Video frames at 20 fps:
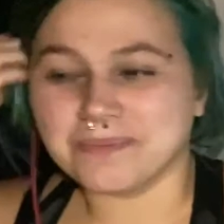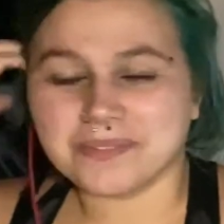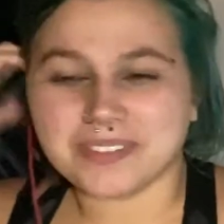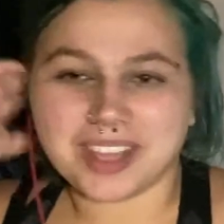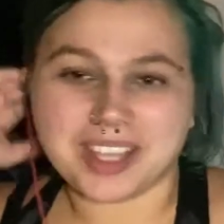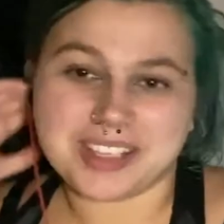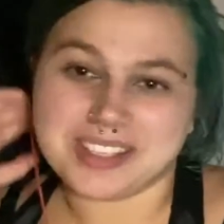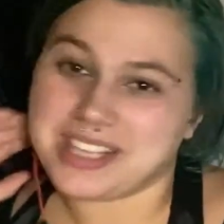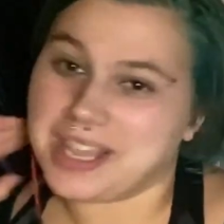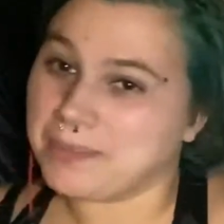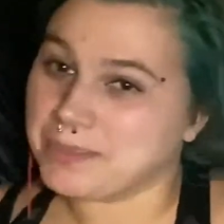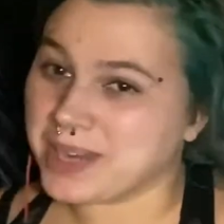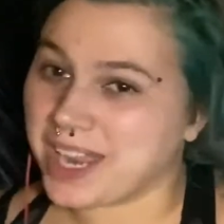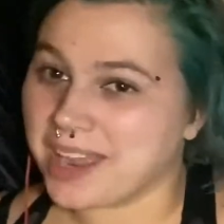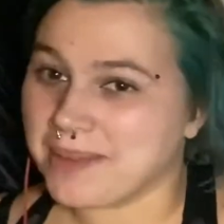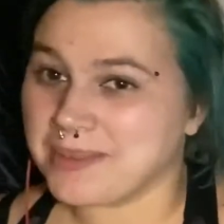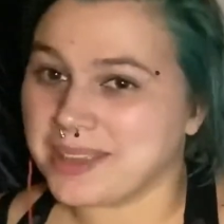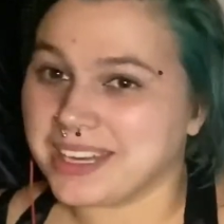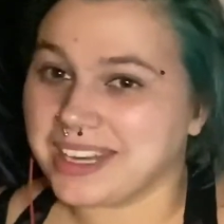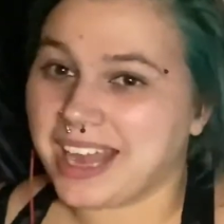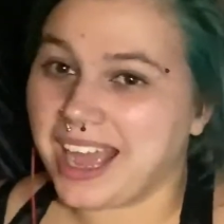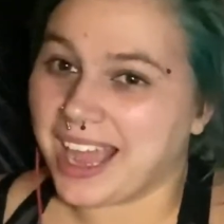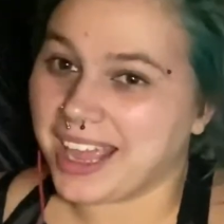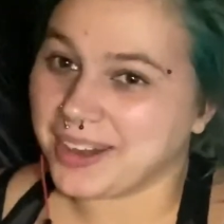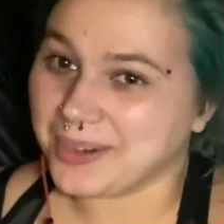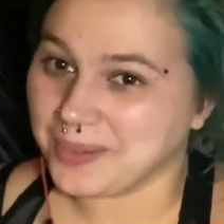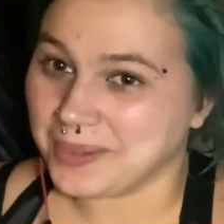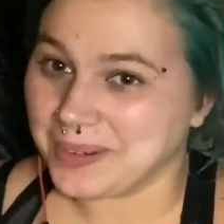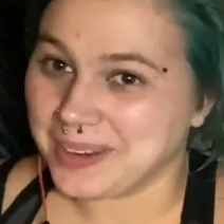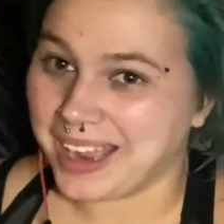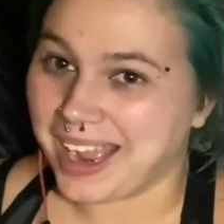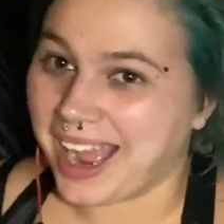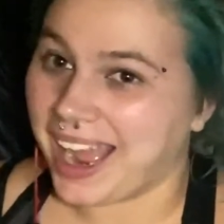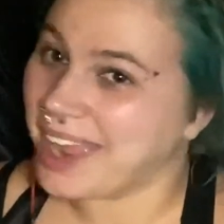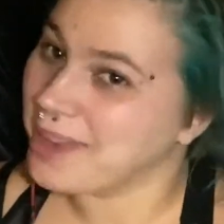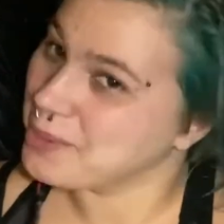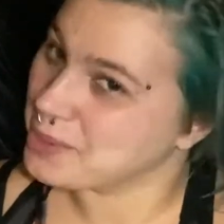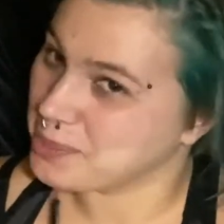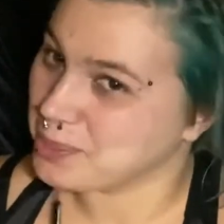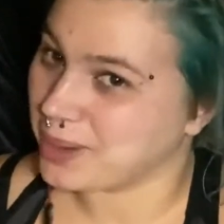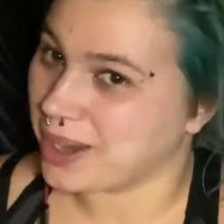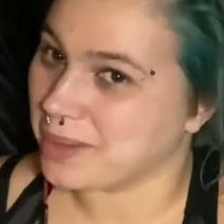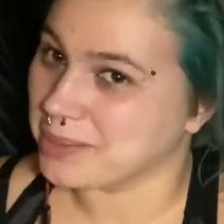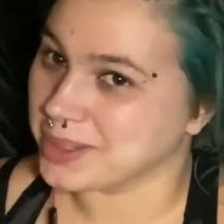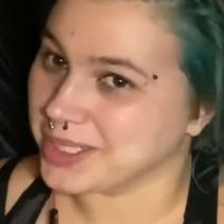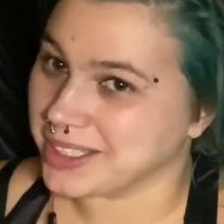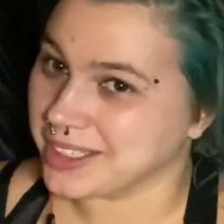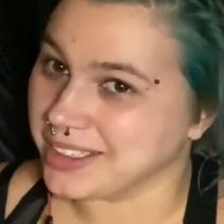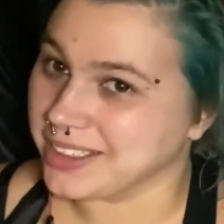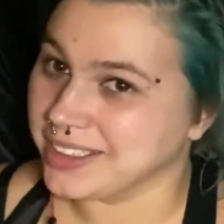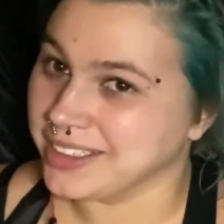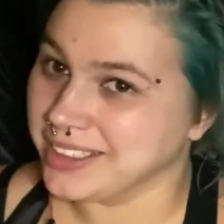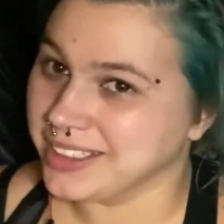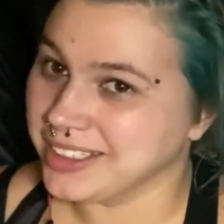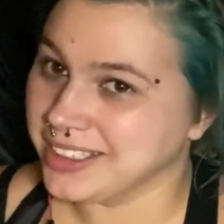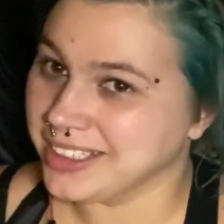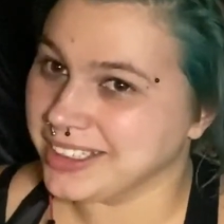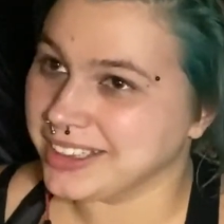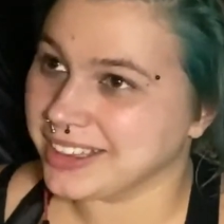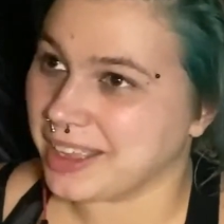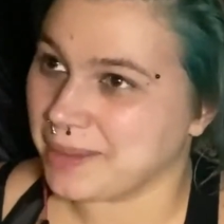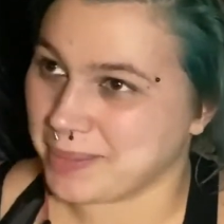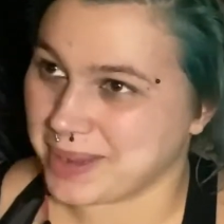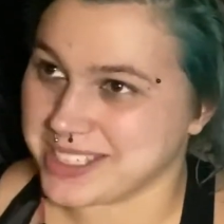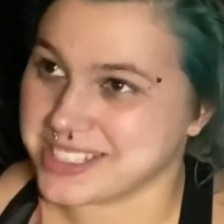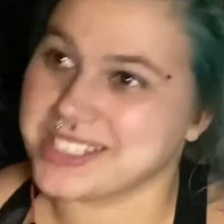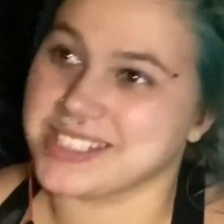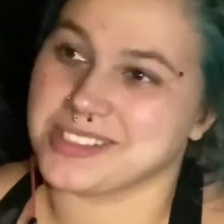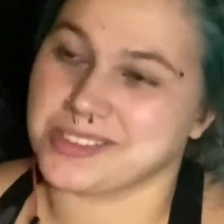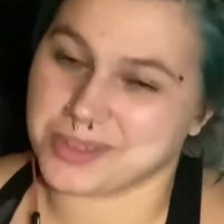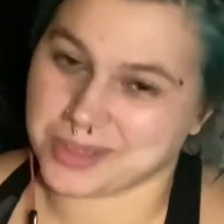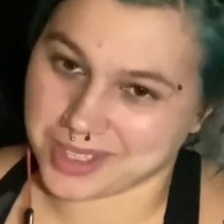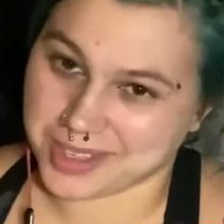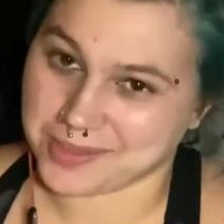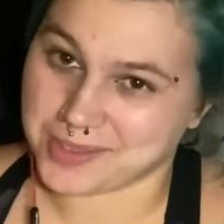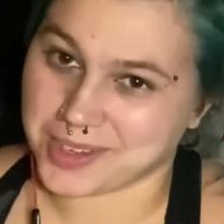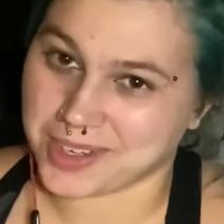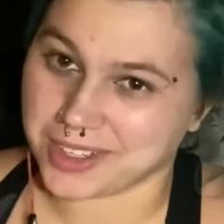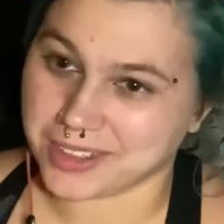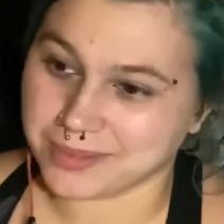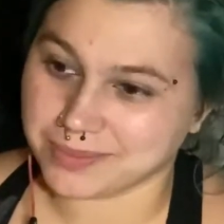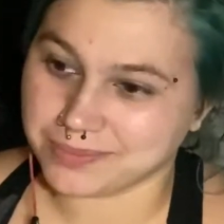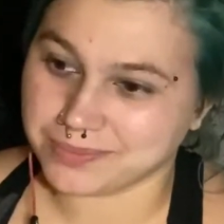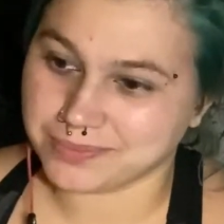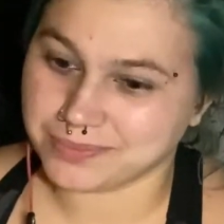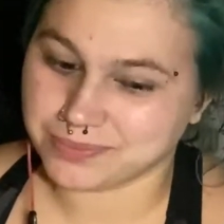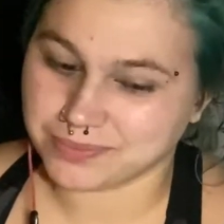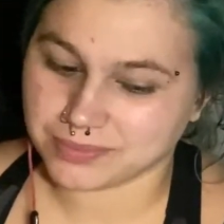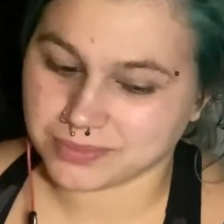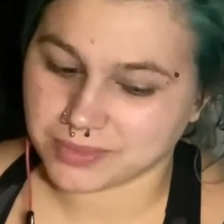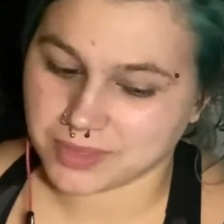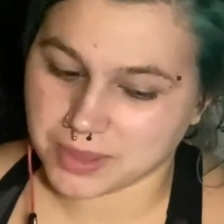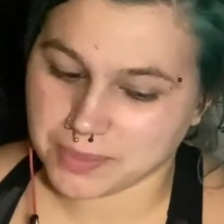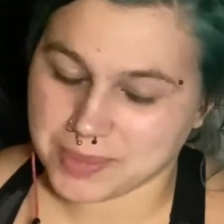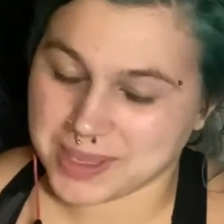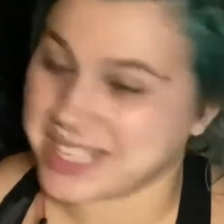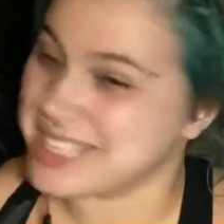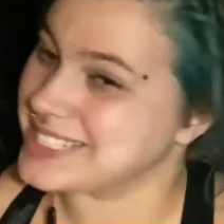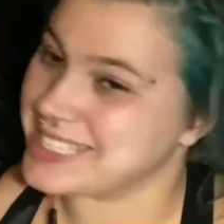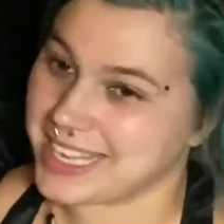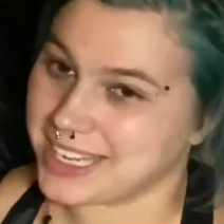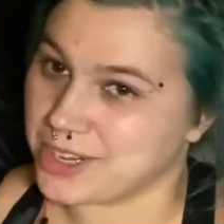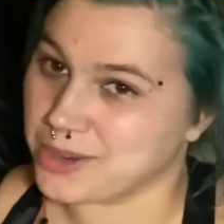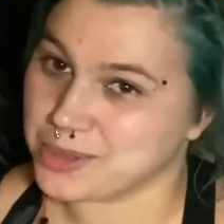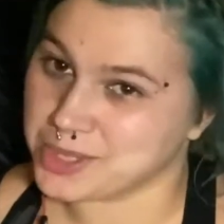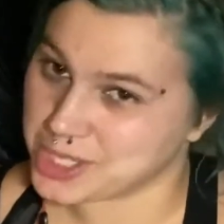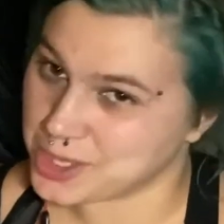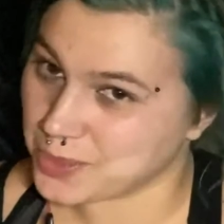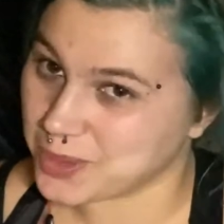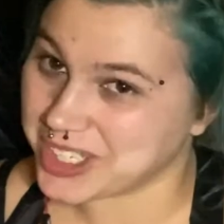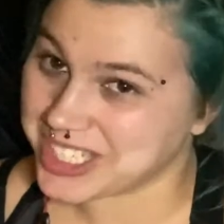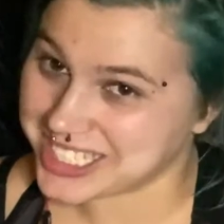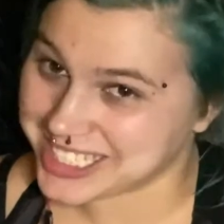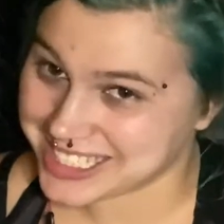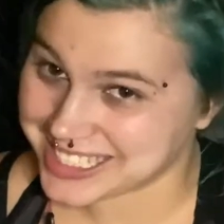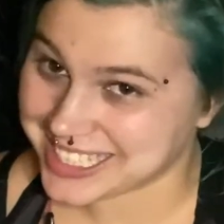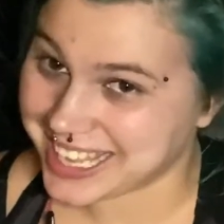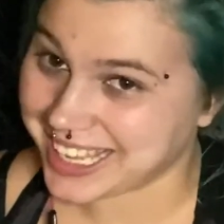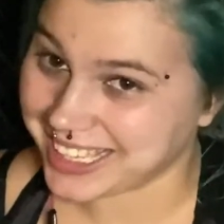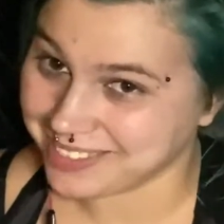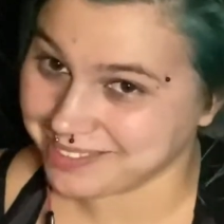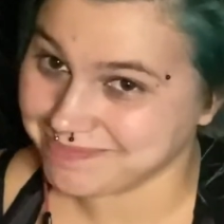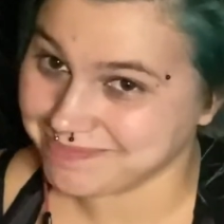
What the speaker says: Except, I mean, I would probably let my sister live here because I know she wouldn't stay.